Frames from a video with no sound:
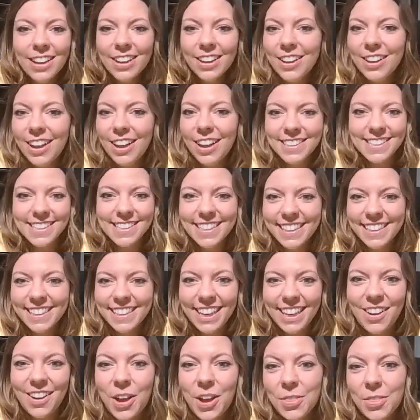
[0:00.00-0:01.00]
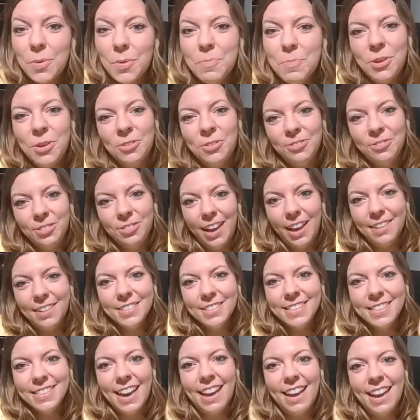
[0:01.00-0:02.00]
constantly on the move
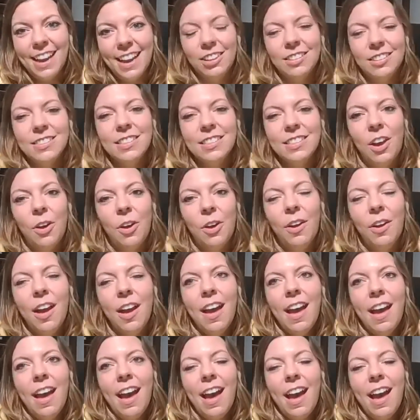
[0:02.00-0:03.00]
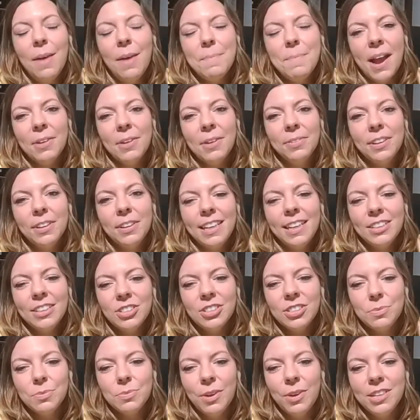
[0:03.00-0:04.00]
lifestyle. So I really
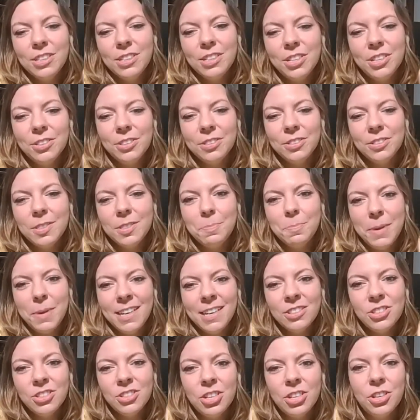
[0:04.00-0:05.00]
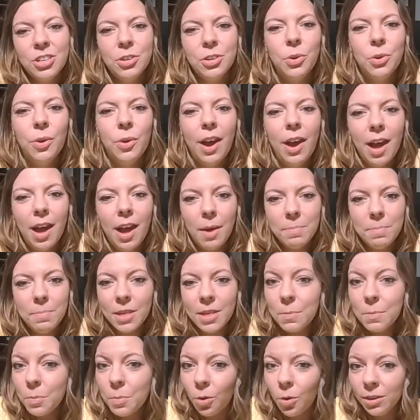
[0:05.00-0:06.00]
just want to speak to
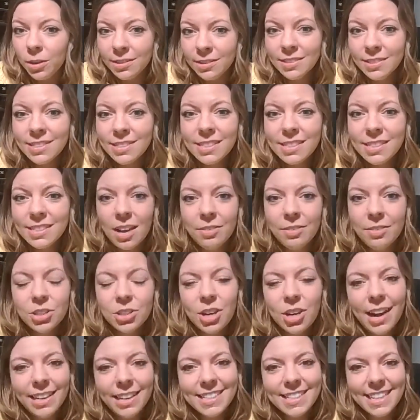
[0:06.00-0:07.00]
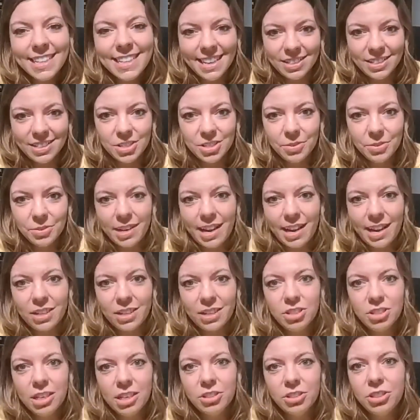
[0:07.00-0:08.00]
the importance of trying to get to an
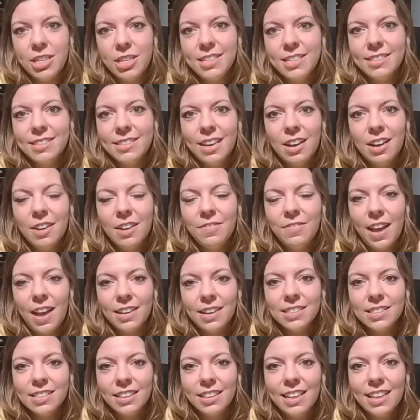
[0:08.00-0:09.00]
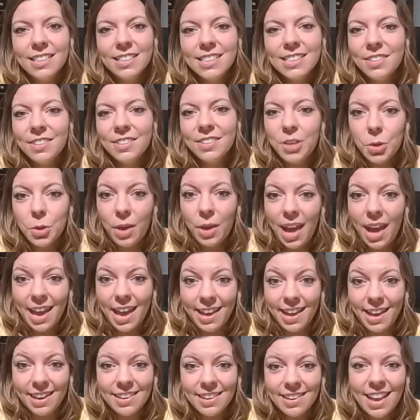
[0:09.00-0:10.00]
HHT center of excellence if you
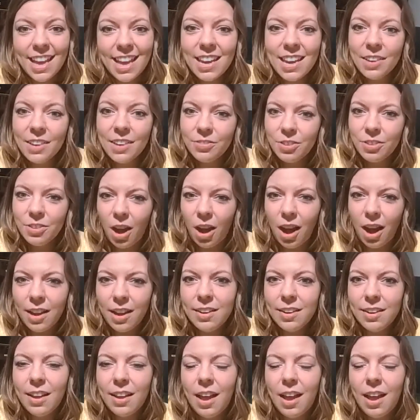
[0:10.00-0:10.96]
can, and if not,